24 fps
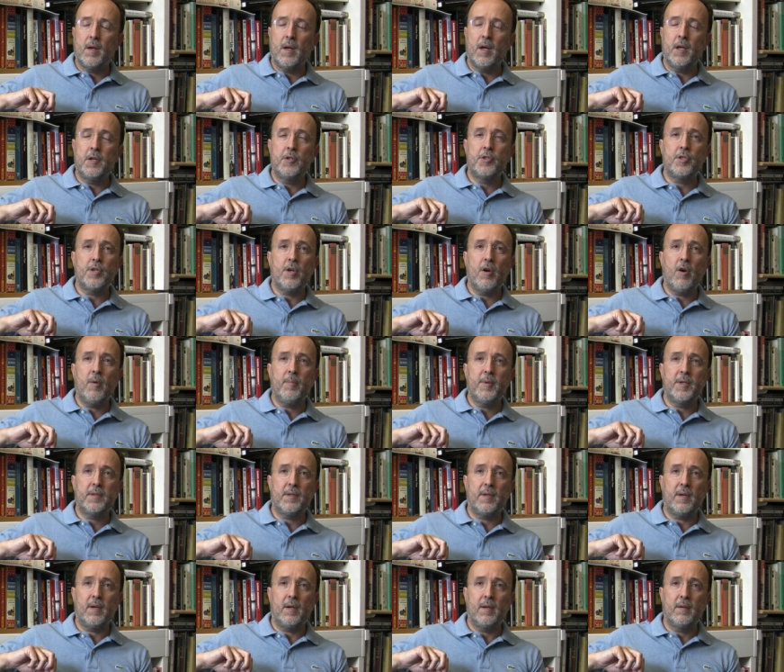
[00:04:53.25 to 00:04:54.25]
a
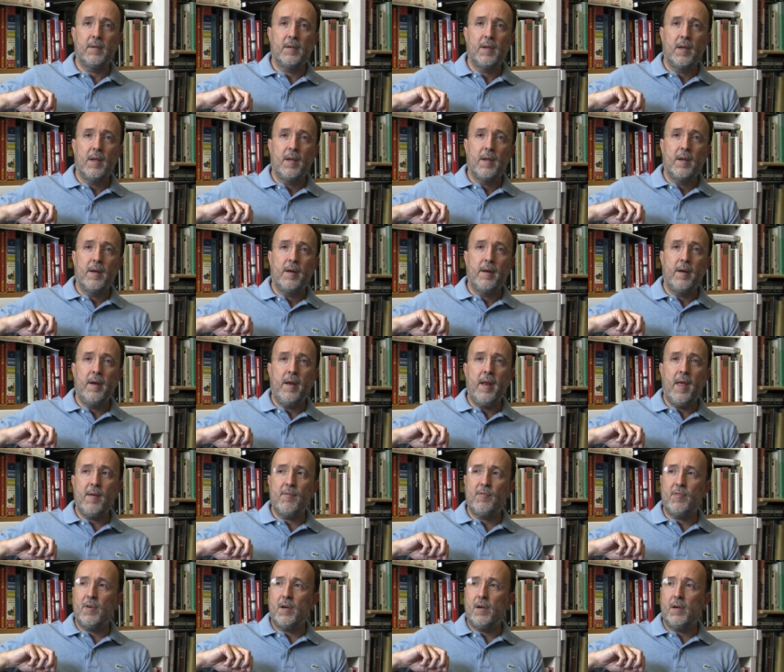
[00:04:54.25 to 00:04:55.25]
geometer
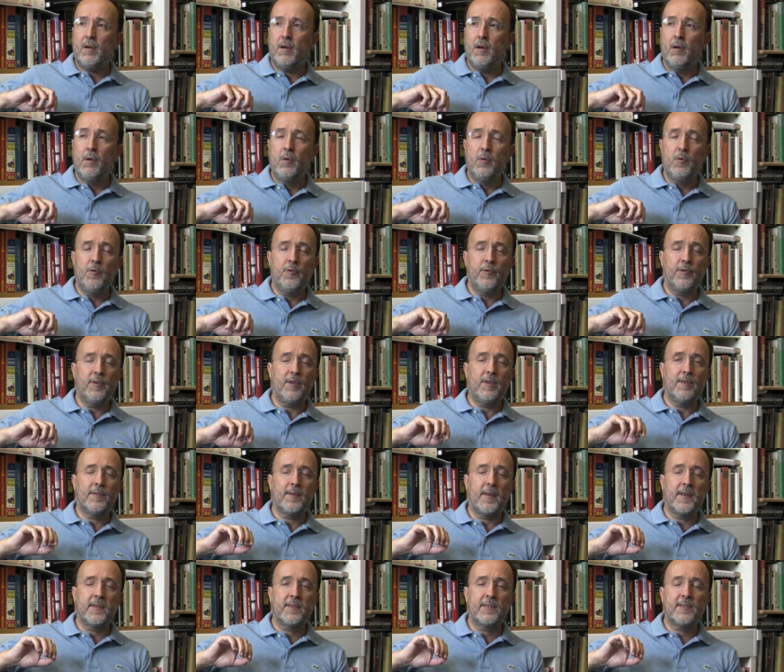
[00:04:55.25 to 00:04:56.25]
never
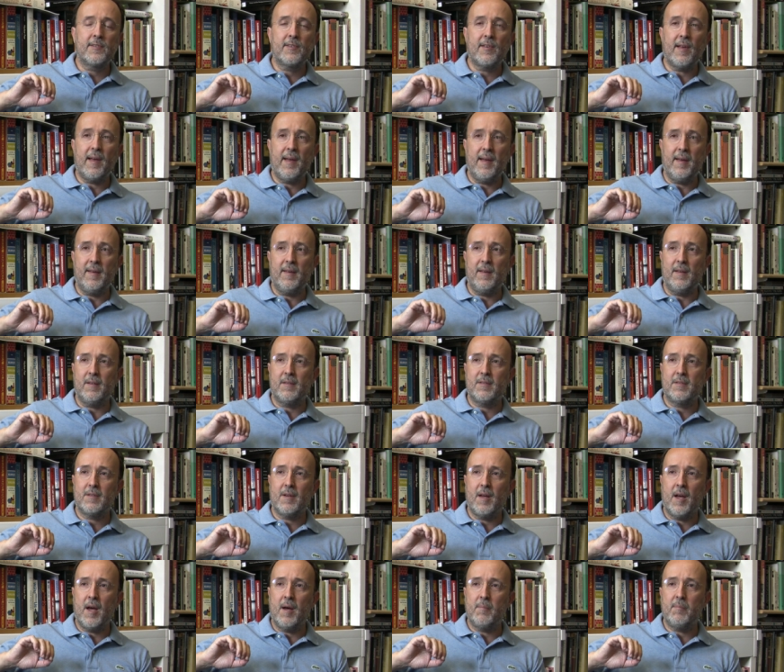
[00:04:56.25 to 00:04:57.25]
loses
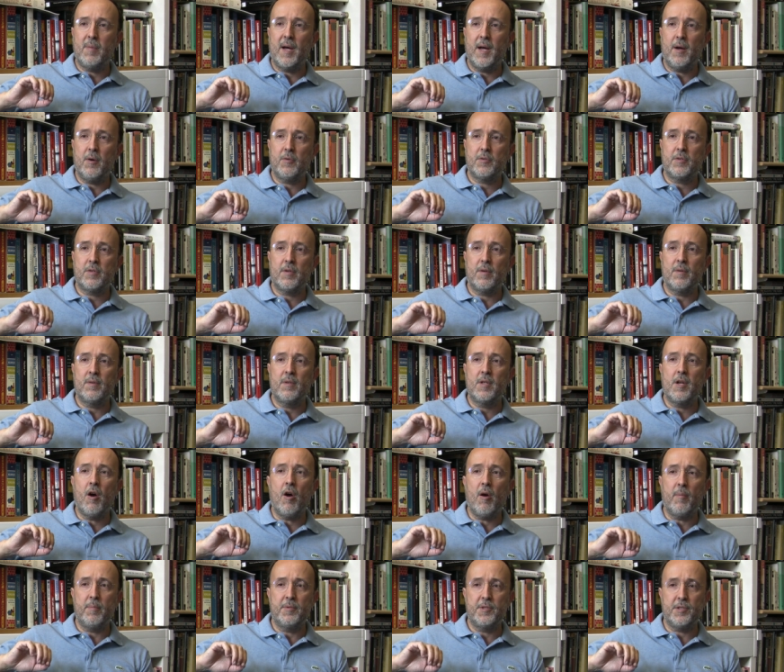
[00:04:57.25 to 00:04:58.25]
sight about the
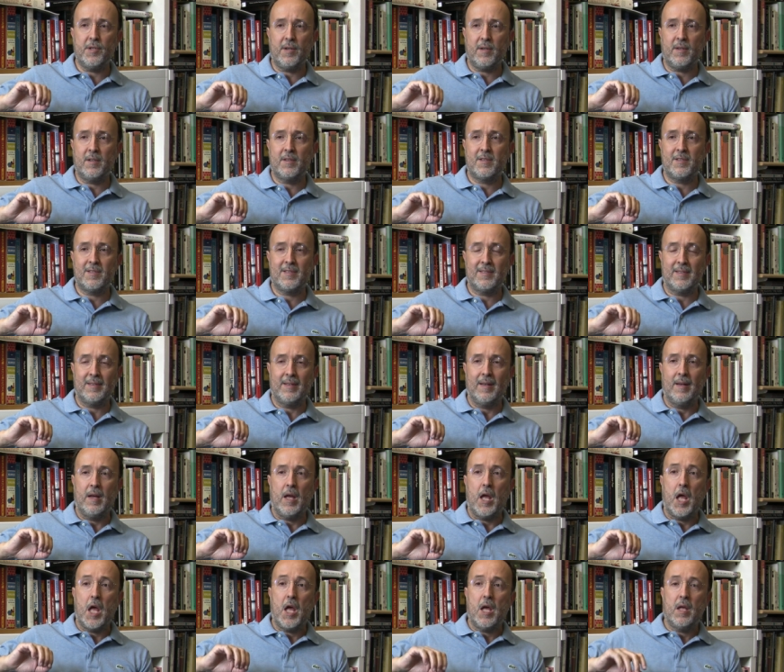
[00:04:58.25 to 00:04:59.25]
objects
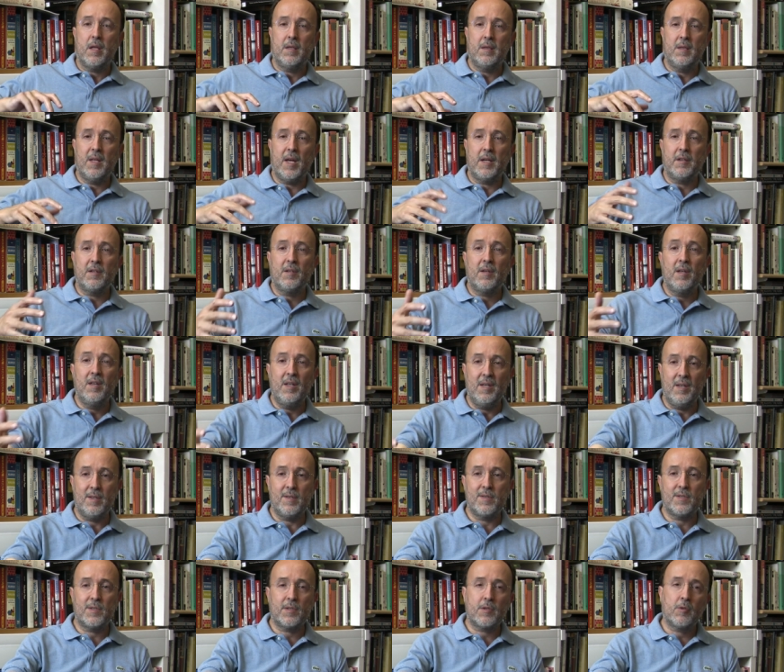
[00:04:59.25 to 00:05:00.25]
that he
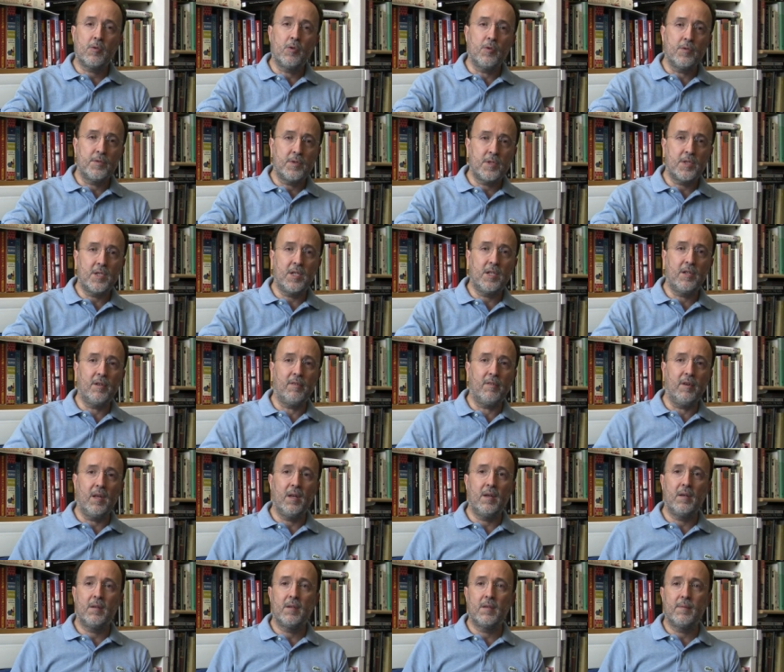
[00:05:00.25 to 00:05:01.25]
is
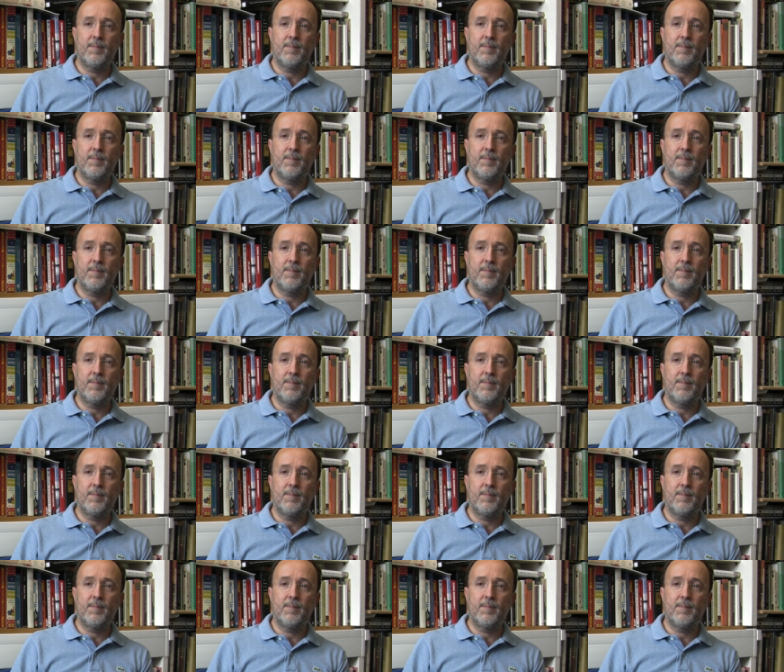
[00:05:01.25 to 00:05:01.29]
considering.